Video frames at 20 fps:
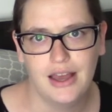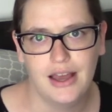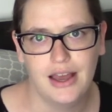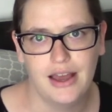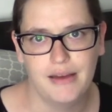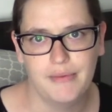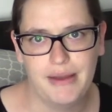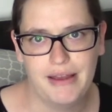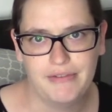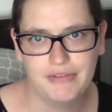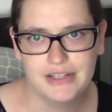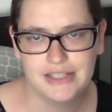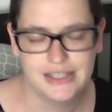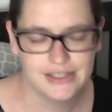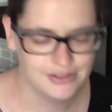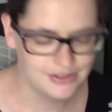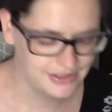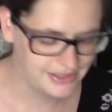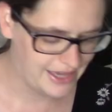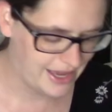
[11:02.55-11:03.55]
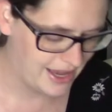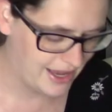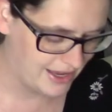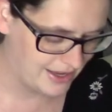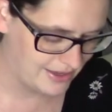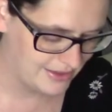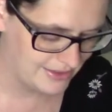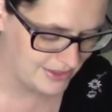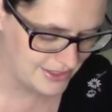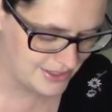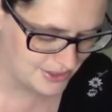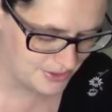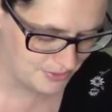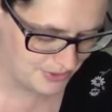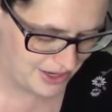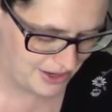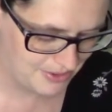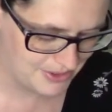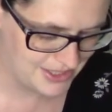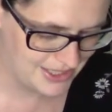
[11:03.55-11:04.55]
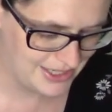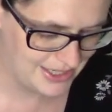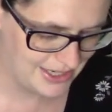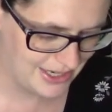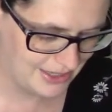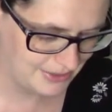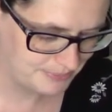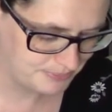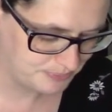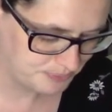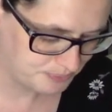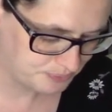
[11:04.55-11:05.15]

Um, every single day, this is what I was eating.